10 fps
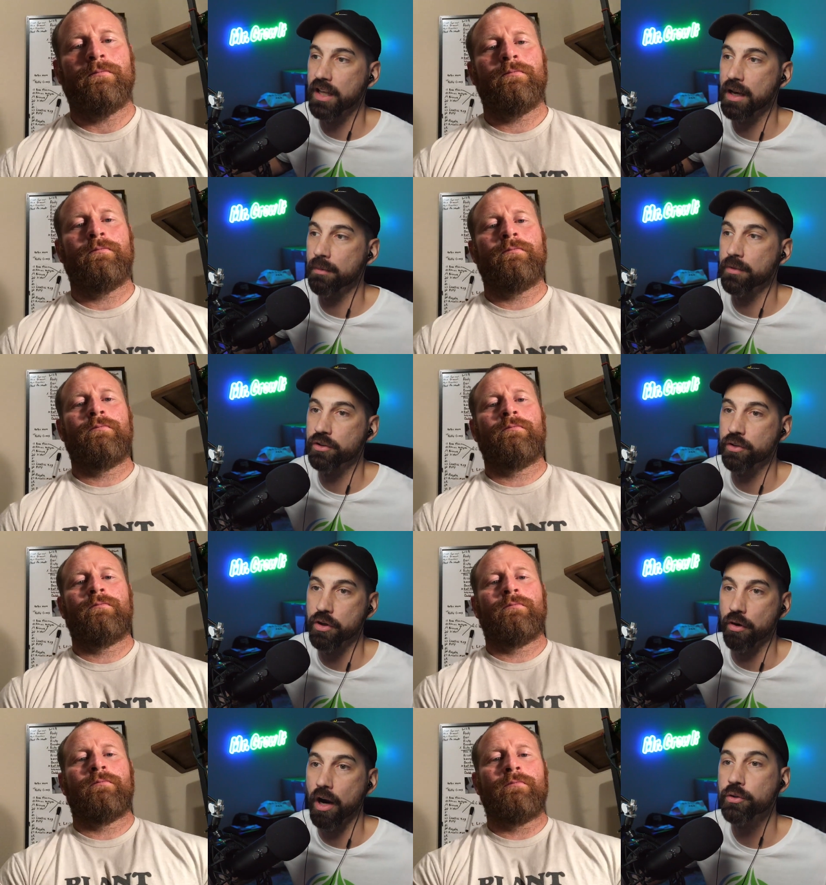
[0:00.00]
Speaker 1: them
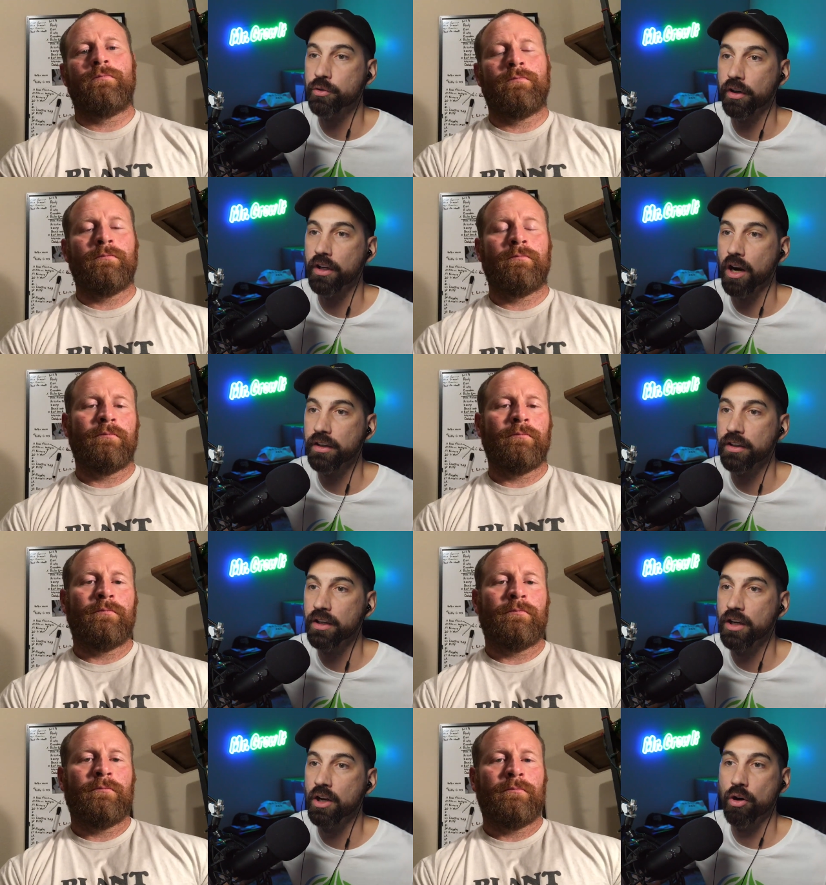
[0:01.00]
to your outdoor
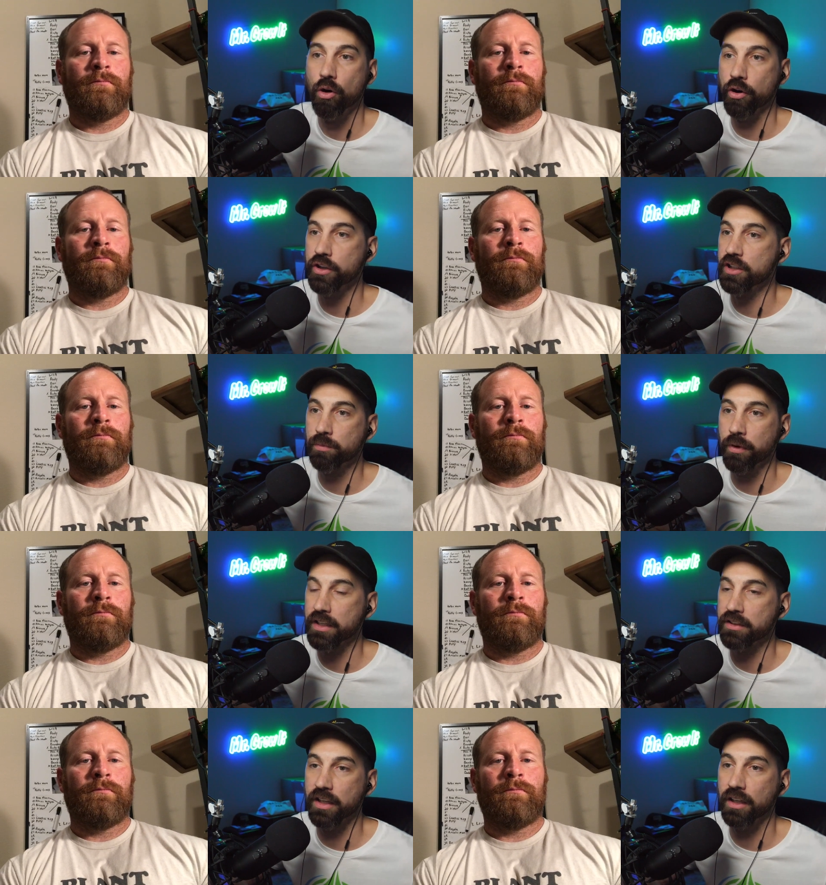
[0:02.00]
garden? Or are you just
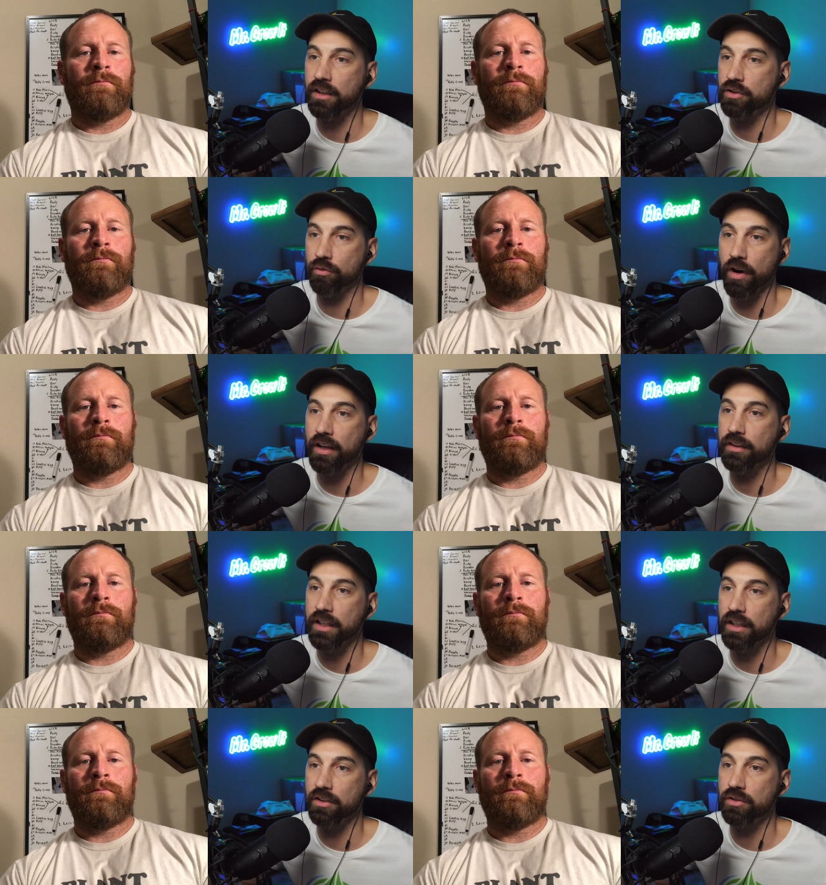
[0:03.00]
planting
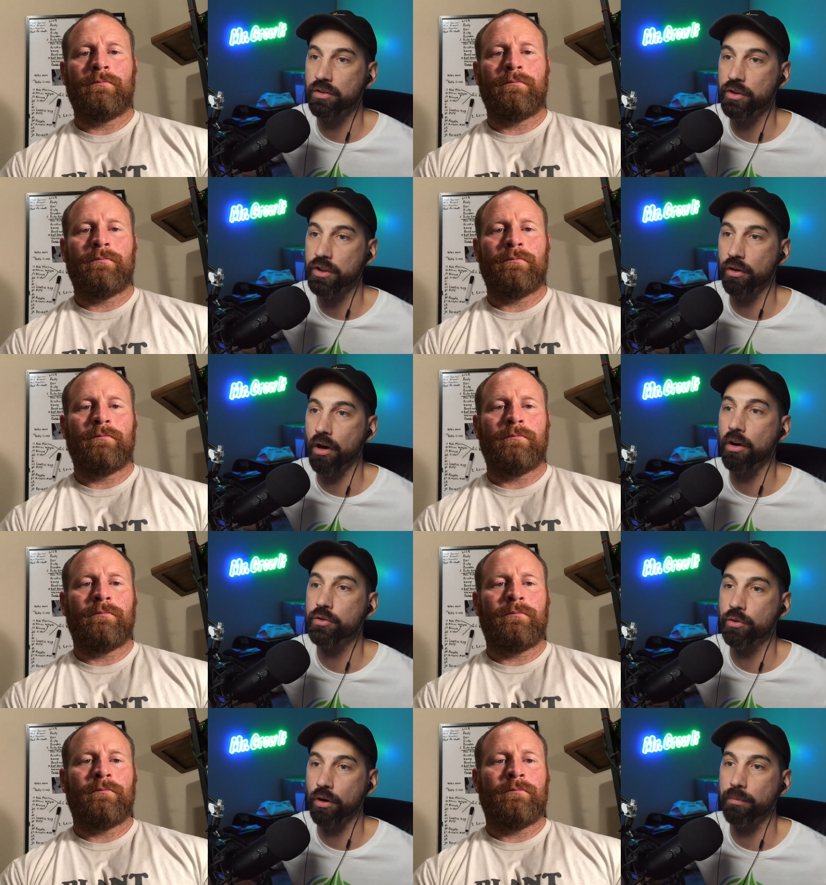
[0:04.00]
directly into your
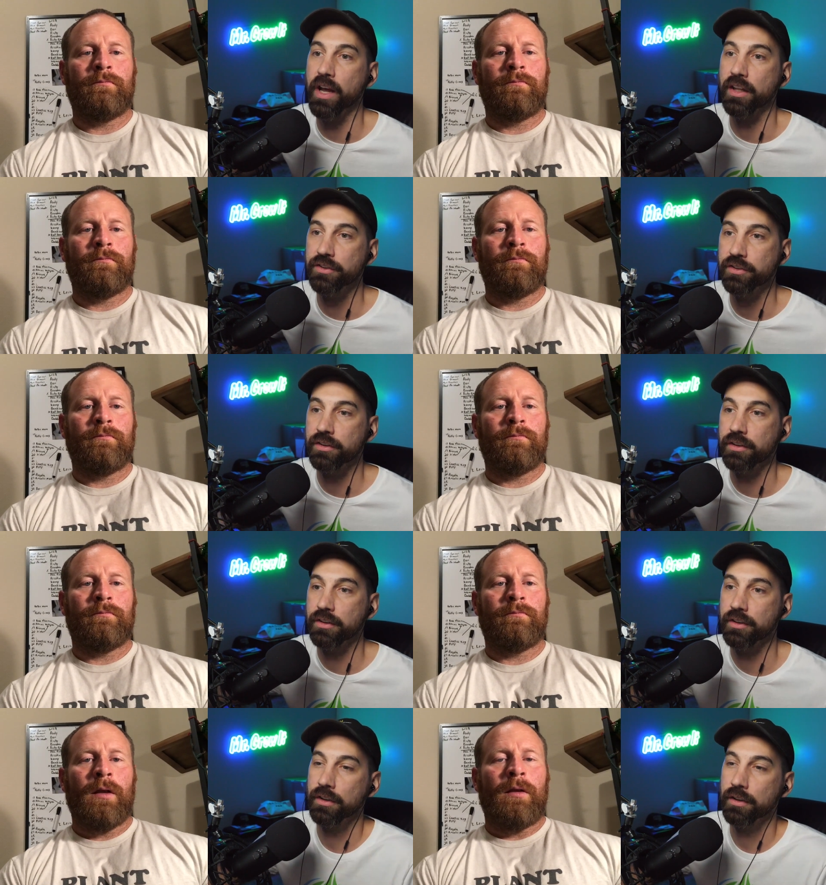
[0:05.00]
outdoor beds?
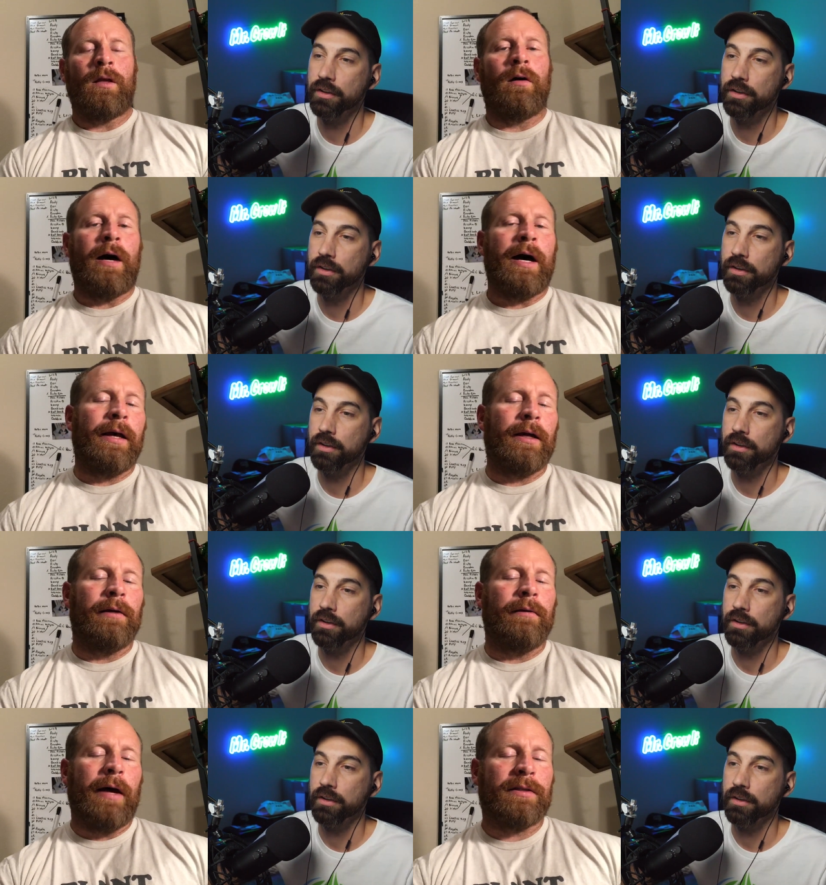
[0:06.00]
Speaker 2: No, I
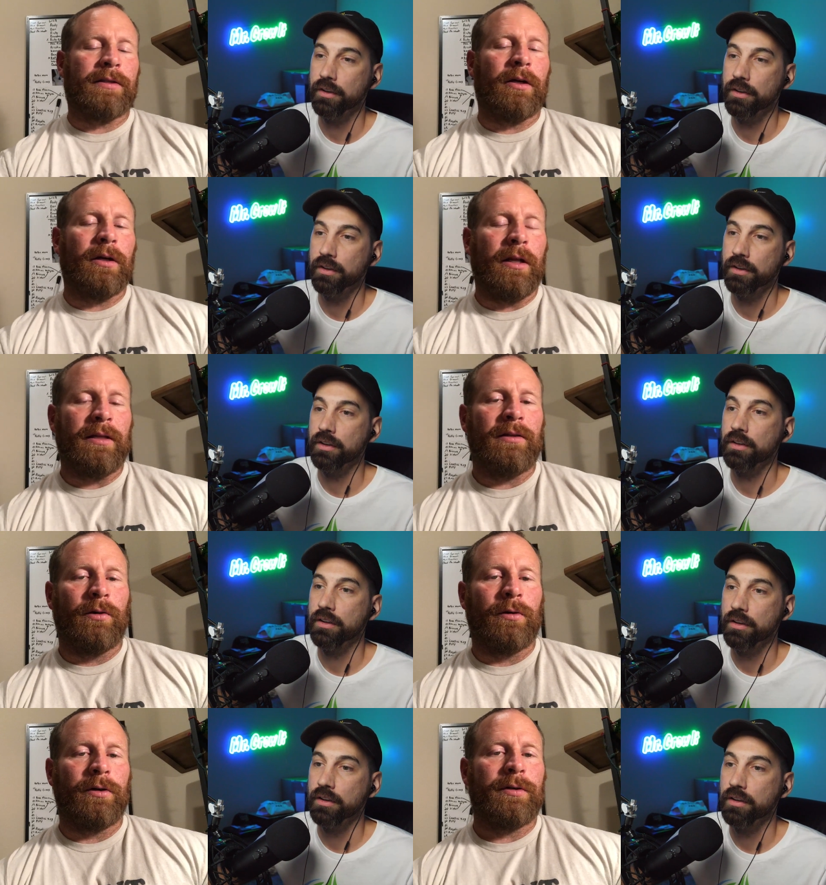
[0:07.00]
uh, I start
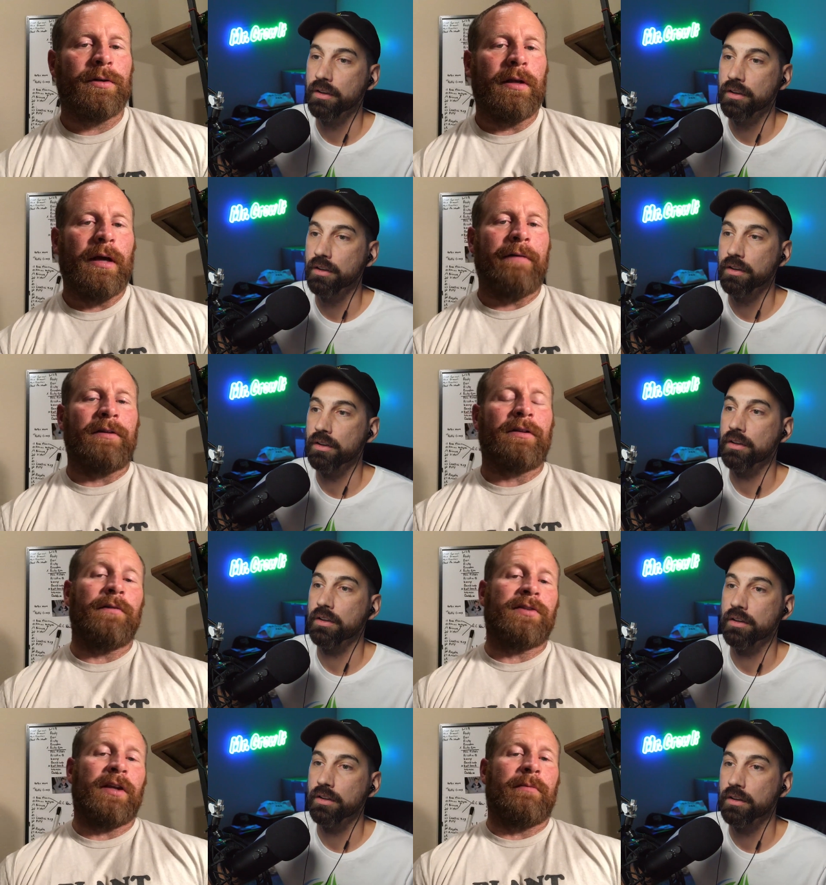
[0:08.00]
indoors. I have a
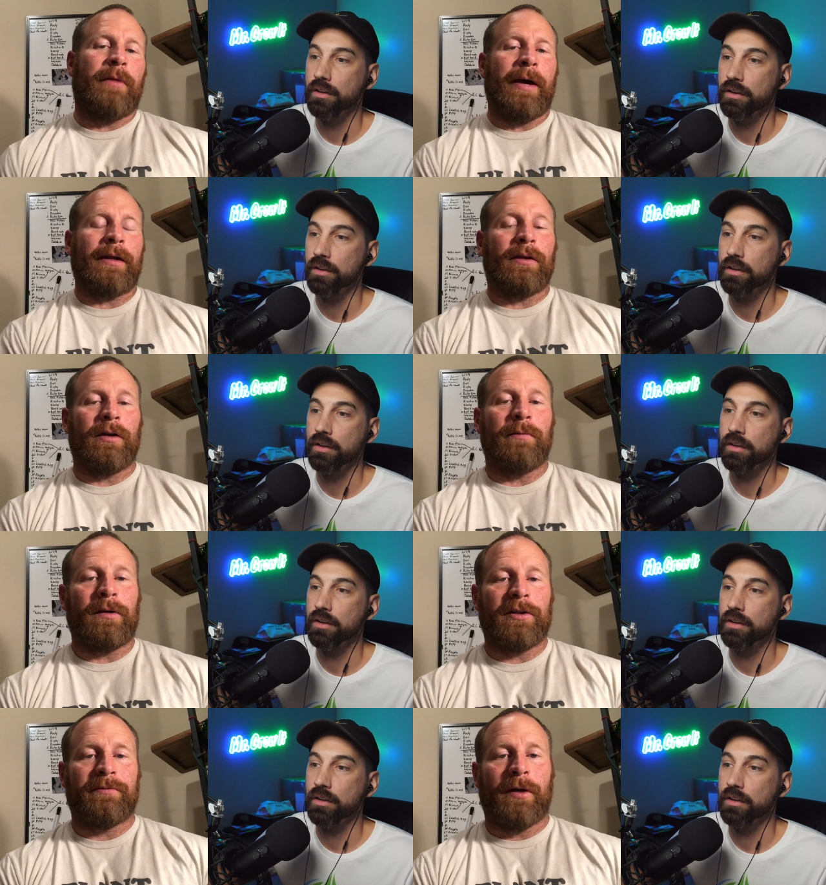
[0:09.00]
tough shed in my backyard
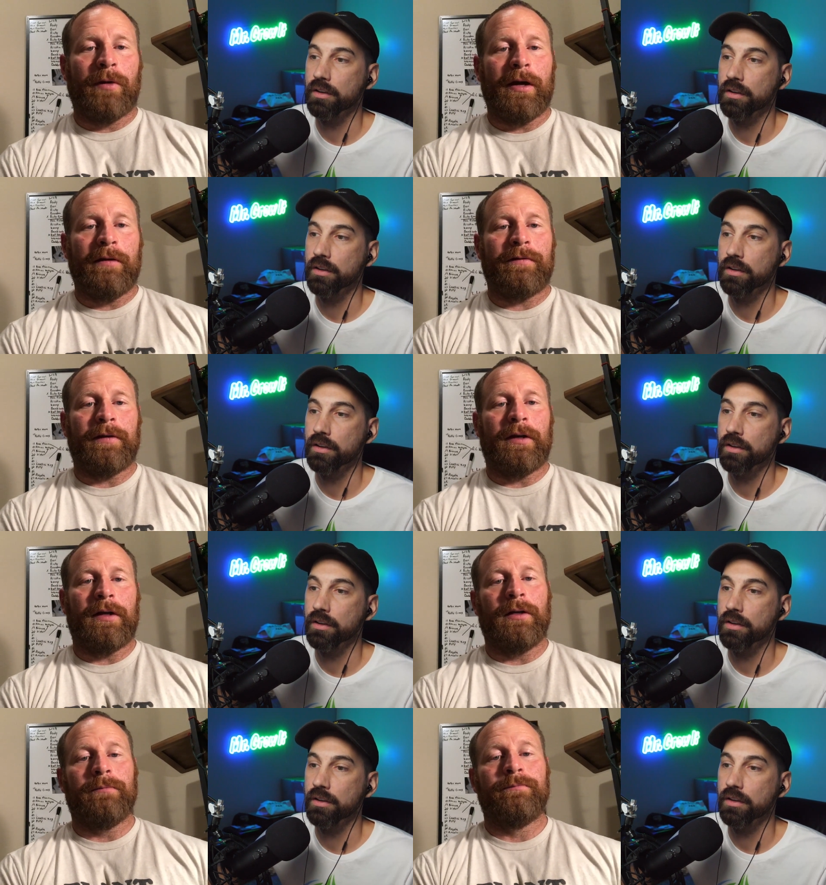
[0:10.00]
because my wife
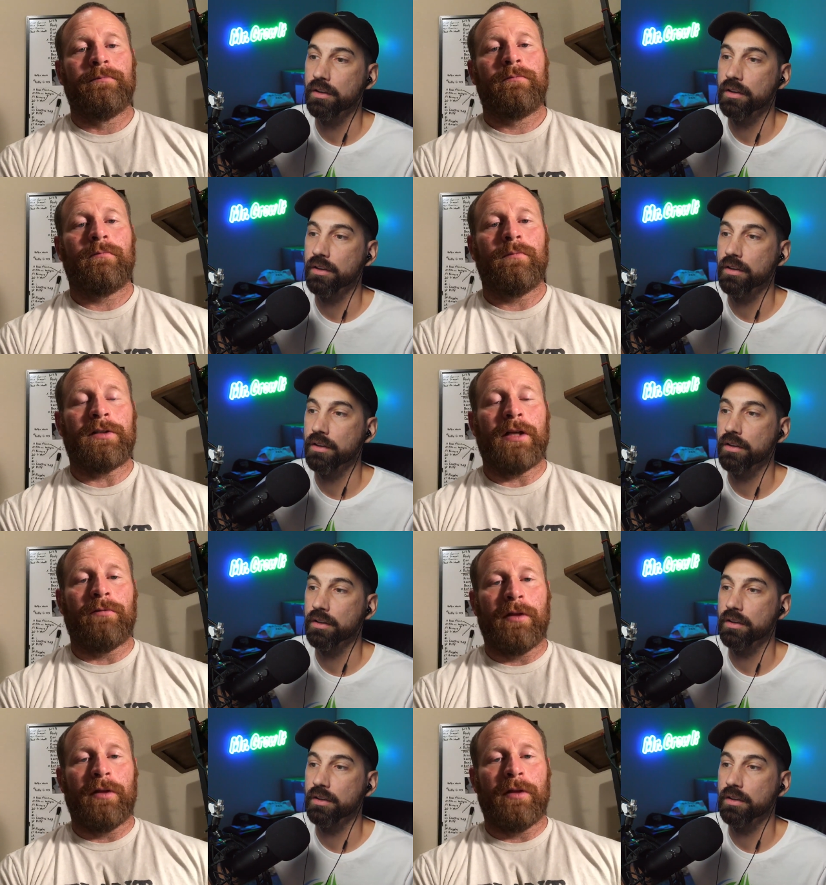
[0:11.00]
um, was getting really